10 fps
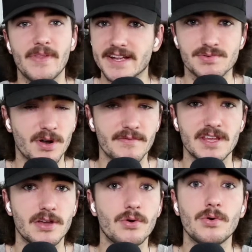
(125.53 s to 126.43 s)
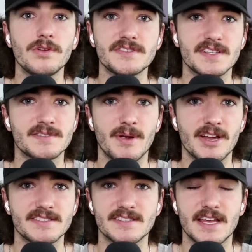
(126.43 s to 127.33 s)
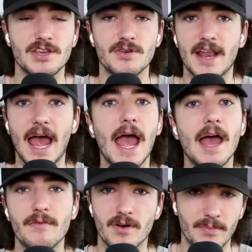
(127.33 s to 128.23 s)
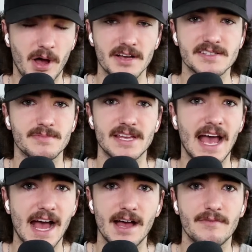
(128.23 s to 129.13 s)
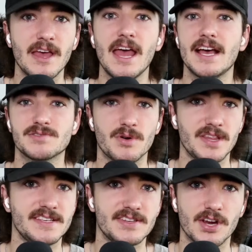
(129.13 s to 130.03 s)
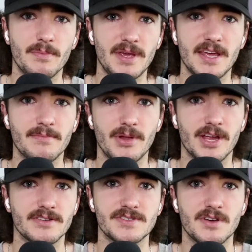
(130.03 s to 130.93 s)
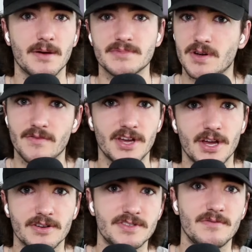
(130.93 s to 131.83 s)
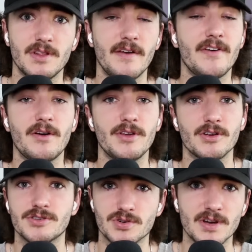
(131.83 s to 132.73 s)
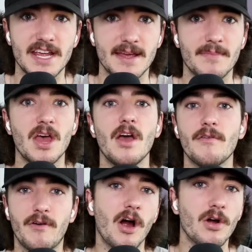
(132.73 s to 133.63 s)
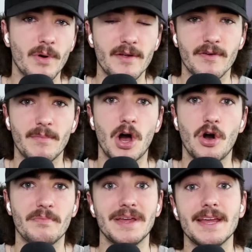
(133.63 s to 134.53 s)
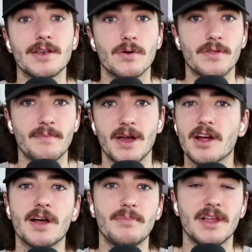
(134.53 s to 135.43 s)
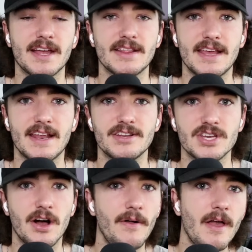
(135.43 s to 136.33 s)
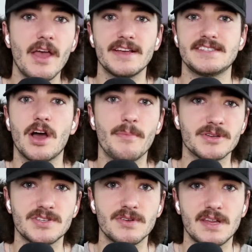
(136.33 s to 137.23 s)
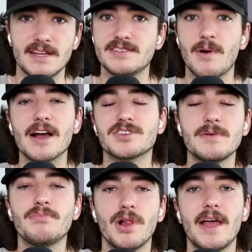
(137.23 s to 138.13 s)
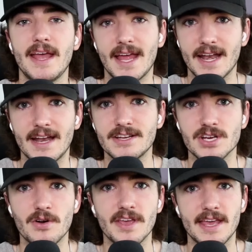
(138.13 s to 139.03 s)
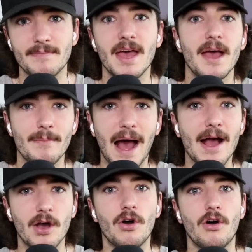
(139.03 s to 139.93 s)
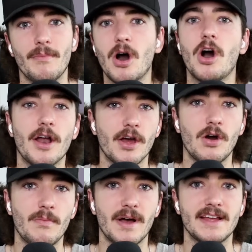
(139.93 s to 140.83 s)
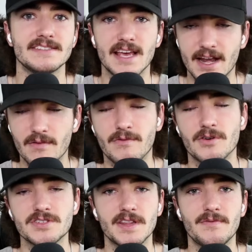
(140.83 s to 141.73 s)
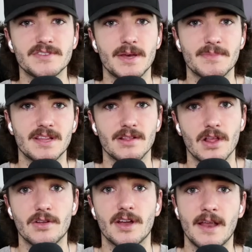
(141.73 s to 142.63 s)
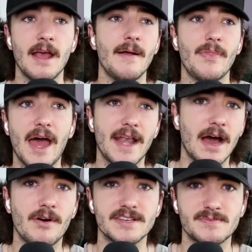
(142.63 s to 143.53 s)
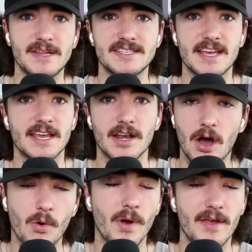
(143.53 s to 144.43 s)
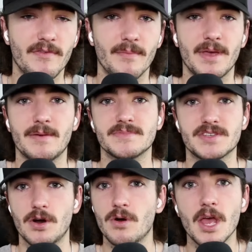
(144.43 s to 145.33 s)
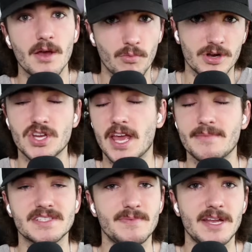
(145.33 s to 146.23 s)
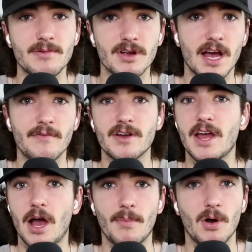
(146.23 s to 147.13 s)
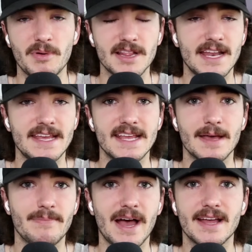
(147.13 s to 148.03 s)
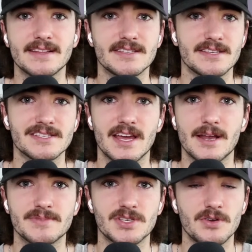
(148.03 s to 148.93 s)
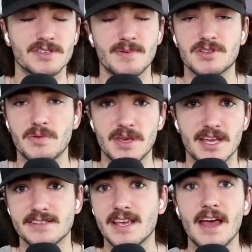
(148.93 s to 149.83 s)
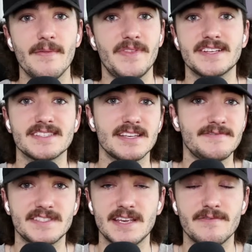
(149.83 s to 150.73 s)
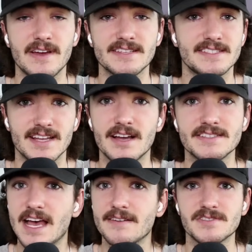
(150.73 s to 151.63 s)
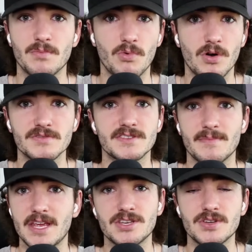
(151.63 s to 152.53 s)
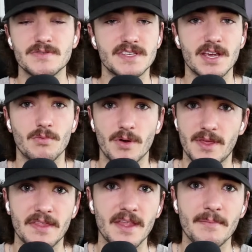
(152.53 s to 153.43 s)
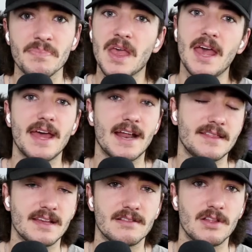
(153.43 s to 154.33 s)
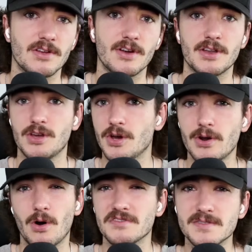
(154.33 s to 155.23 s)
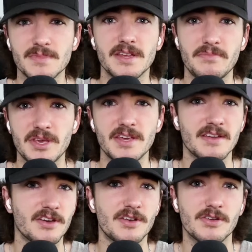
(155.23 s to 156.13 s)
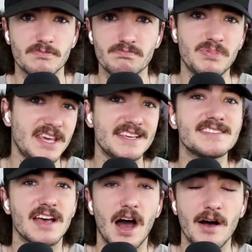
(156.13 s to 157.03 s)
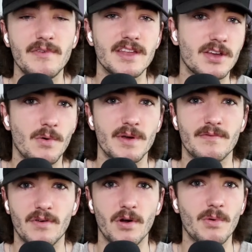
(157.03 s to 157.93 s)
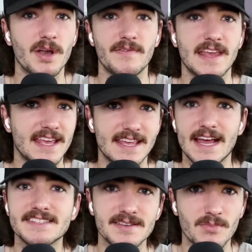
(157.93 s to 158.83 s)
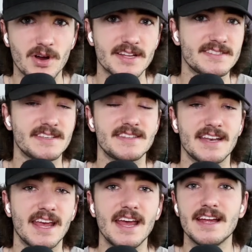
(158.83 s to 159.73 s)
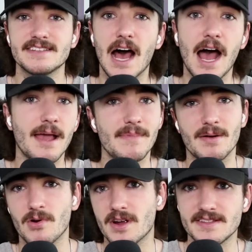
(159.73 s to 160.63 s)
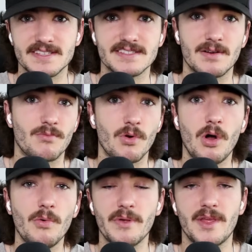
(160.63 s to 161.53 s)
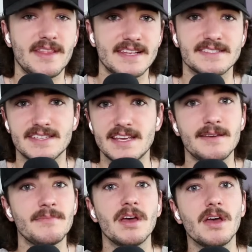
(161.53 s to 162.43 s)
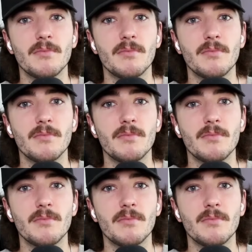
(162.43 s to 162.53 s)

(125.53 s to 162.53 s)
That's one of the coolest experiences that you could ever possibly have as one of these European players who comes over here to live out your dream far away from home in North America playing in the NHL, is the opportunity to actually play an NHL game back home on home ice. And unfortunately for Timothy Liljegren, that now has been taken away from him. So wishing him a speedy recovery. I'm hoping that he can get back into this lineup soon, especially because this Leafs defense does have some woes, some issues here within them. And I think Liljegren could ultimately be a good piece of it going forward if he can get some more consistent time and a more consistent role within this team.